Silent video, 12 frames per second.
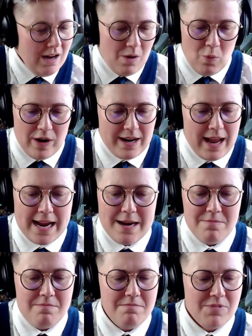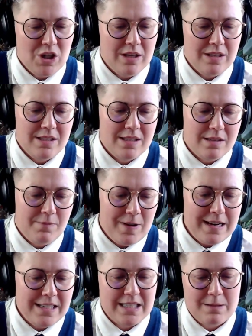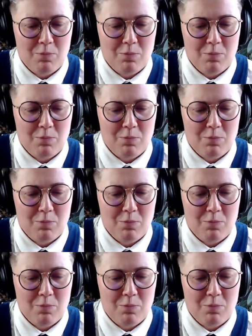When it came to defence,